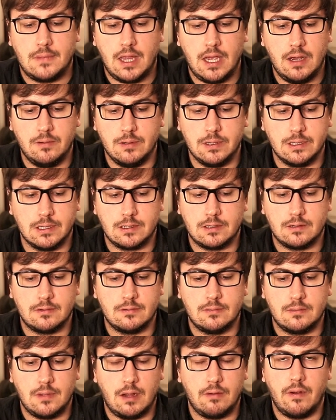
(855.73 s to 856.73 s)
it was
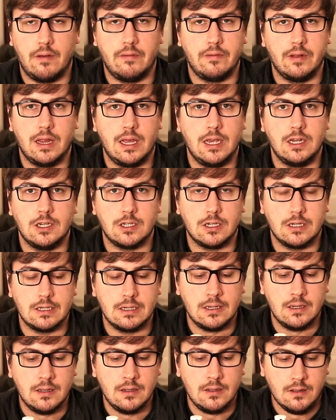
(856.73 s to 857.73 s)
a revelation.